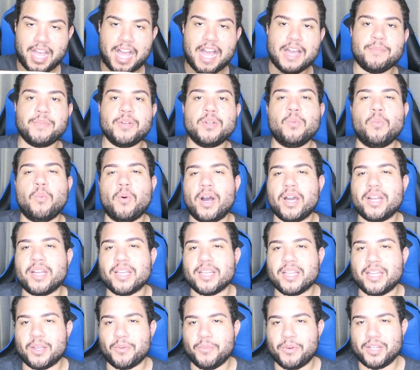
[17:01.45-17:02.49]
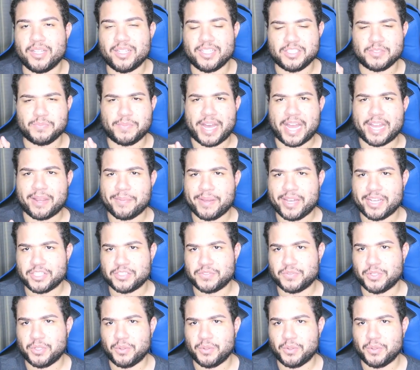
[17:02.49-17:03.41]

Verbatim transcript: I've been wanting like one of these backpacks